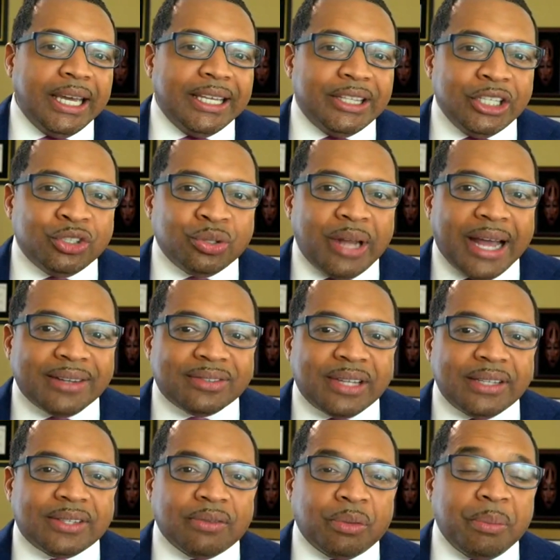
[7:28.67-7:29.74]
in these United
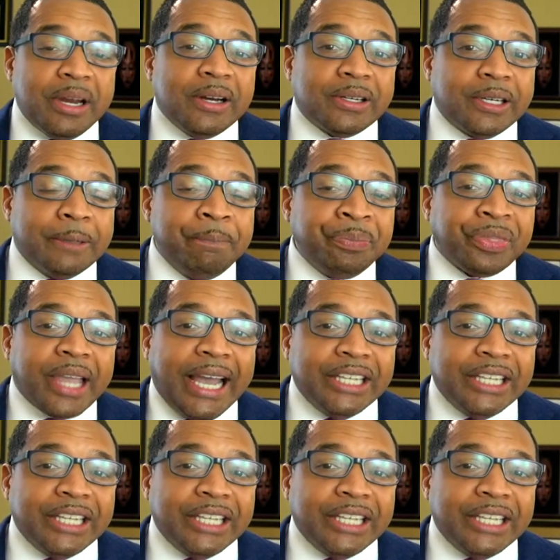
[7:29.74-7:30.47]
States of America.